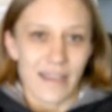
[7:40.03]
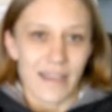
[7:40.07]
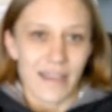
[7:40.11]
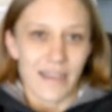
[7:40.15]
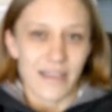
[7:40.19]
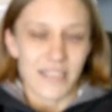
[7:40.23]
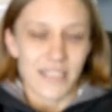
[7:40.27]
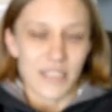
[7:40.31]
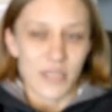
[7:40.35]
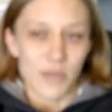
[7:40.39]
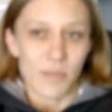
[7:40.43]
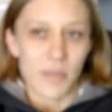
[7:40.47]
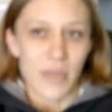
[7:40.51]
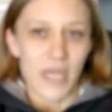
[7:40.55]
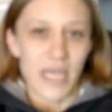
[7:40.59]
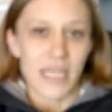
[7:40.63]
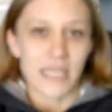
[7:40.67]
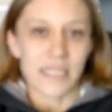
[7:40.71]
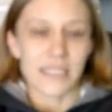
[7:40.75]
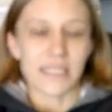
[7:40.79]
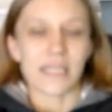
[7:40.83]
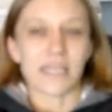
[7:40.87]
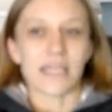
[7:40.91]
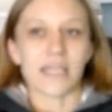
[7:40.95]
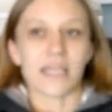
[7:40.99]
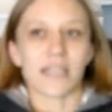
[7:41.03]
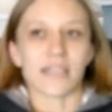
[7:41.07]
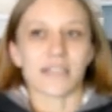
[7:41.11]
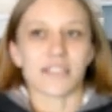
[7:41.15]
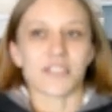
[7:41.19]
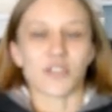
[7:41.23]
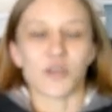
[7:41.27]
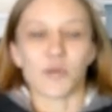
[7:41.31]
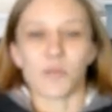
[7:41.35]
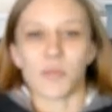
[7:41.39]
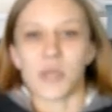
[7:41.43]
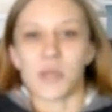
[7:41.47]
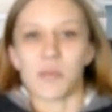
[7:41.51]
It's amazing.
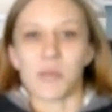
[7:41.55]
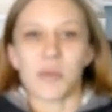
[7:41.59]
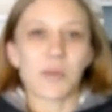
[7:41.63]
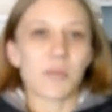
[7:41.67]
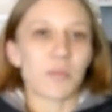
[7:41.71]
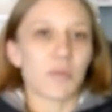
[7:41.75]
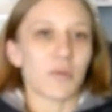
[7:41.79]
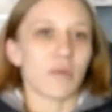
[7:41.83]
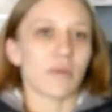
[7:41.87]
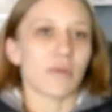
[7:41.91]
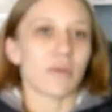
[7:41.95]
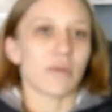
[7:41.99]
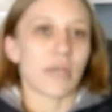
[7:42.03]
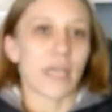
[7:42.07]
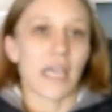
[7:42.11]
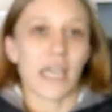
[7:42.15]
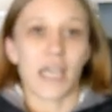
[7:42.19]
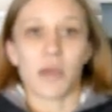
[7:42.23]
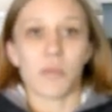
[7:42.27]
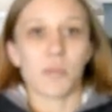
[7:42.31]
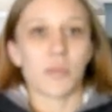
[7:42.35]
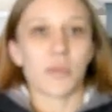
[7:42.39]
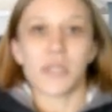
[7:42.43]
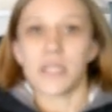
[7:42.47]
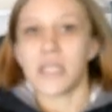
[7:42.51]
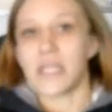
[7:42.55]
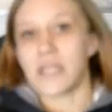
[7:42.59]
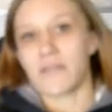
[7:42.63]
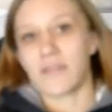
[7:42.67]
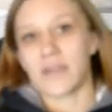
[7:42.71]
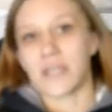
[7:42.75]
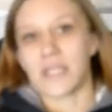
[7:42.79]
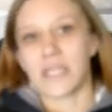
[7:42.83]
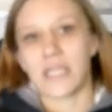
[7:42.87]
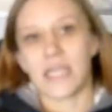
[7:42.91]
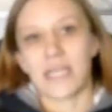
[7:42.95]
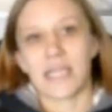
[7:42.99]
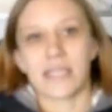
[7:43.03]
So many people can't believe
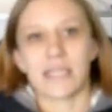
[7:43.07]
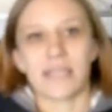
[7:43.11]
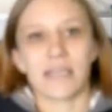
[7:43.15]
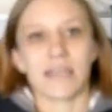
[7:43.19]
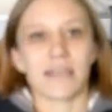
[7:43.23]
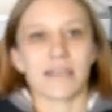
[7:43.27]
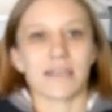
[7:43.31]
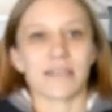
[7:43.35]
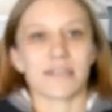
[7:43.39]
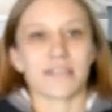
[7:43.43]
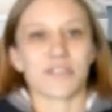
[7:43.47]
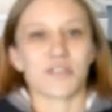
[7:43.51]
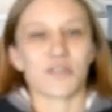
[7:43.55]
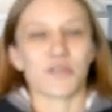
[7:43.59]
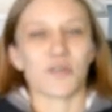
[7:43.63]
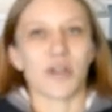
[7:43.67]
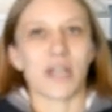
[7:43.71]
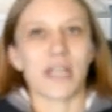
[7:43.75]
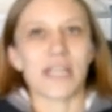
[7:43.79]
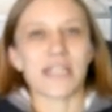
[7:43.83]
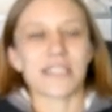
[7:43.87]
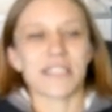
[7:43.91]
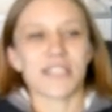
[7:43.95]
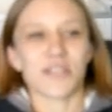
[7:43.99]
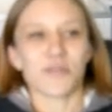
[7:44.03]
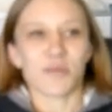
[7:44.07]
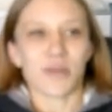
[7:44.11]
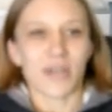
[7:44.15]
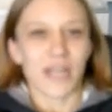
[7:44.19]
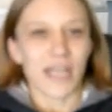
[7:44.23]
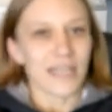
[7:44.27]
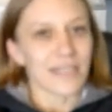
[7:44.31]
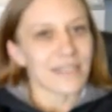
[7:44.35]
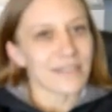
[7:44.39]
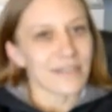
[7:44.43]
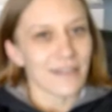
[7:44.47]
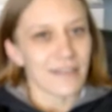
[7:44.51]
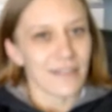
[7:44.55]
it. They think it's crazy when
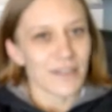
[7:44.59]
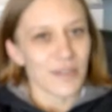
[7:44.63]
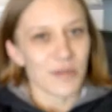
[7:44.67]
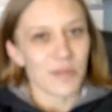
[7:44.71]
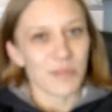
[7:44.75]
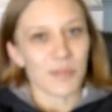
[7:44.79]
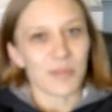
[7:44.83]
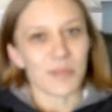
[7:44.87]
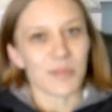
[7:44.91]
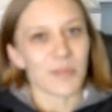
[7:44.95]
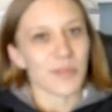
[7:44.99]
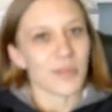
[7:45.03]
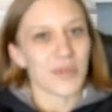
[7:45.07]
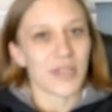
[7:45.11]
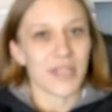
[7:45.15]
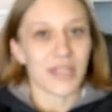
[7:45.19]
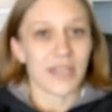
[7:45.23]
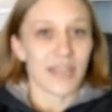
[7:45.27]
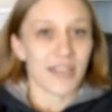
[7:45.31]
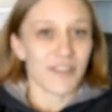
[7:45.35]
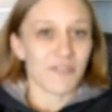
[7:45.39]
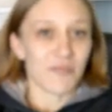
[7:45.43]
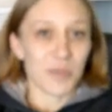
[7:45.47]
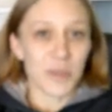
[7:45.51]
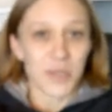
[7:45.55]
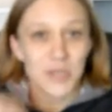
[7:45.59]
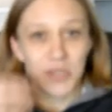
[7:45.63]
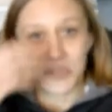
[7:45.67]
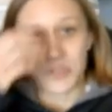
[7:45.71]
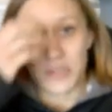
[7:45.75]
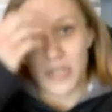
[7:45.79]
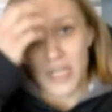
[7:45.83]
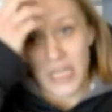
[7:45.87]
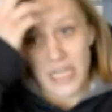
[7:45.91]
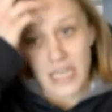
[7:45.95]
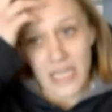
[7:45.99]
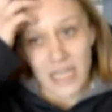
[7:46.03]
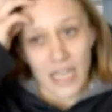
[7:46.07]
I tell them that I've been
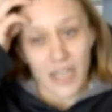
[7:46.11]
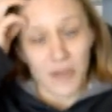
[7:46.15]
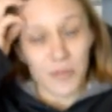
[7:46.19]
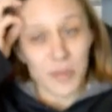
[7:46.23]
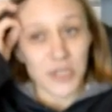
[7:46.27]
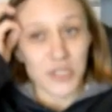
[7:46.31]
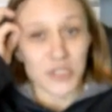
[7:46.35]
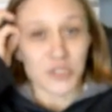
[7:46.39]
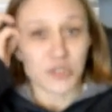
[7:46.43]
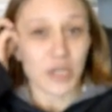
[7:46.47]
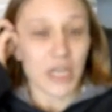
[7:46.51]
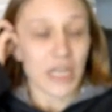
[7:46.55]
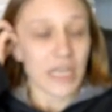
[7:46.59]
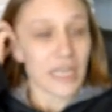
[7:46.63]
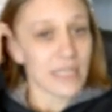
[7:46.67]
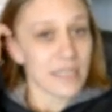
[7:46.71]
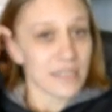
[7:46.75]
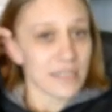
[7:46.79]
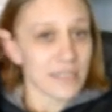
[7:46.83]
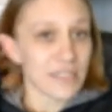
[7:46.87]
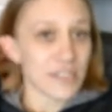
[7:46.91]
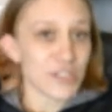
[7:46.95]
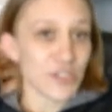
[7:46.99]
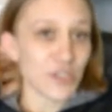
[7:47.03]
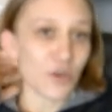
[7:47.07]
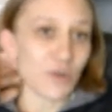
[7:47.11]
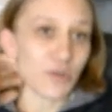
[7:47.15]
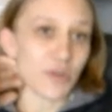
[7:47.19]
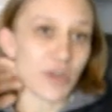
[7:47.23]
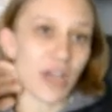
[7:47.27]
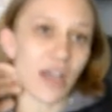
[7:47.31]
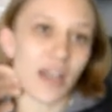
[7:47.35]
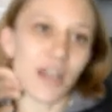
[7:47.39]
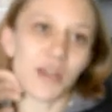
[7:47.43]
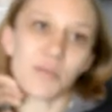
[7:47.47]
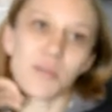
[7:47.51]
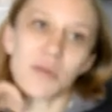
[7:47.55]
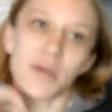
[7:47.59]
training. I've been training since
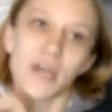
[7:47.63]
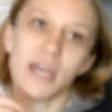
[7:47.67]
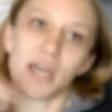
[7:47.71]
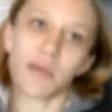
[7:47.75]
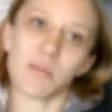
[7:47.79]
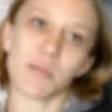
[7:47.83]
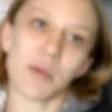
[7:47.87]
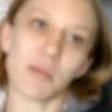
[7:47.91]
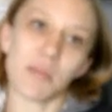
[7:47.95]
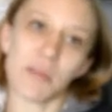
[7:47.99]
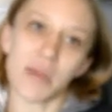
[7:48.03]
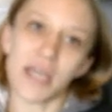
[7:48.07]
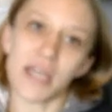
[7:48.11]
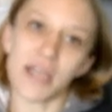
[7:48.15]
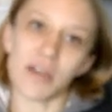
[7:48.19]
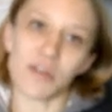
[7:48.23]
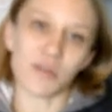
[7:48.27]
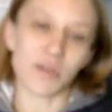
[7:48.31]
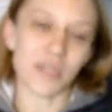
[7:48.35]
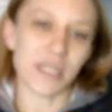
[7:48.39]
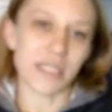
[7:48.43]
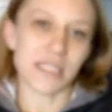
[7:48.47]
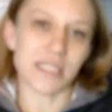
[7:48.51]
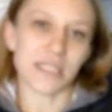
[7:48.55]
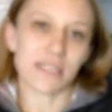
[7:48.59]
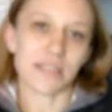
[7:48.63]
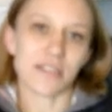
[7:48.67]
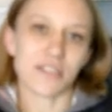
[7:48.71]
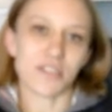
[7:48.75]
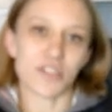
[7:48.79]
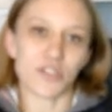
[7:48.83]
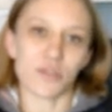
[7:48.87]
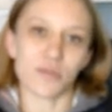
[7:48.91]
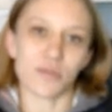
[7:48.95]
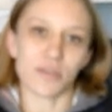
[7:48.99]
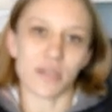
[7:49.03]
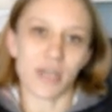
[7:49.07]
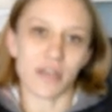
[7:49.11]
2009, but MMA only
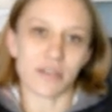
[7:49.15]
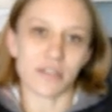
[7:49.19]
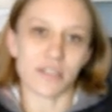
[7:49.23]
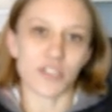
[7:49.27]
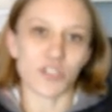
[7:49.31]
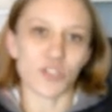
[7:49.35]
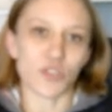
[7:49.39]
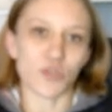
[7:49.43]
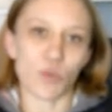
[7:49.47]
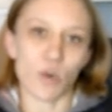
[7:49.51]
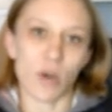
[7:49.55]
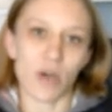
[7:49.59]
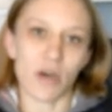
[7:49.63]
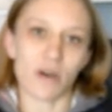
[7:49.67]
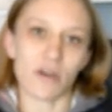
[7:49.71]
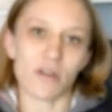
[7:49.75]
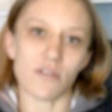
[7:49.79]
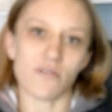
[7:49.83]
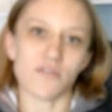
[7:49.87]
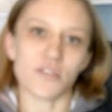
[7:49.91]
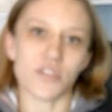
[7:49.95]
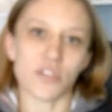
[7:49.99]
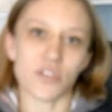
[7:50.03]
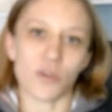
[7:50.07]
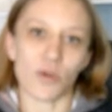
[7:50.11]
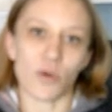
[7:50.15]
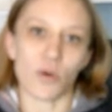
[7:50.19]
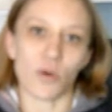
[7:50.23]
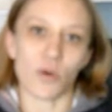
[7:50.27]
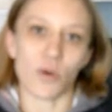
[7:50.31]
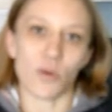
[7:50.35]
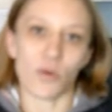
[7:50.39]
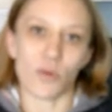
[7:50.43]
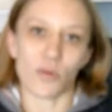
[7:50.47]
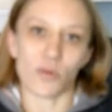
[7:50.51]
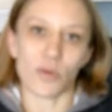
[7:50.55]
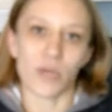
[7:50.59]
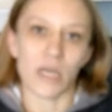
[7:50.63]
since 2012.
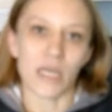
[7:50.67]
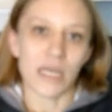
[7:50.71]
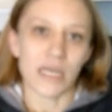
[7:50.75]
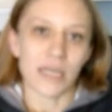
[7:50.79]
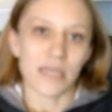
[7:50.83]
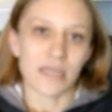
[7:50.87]
So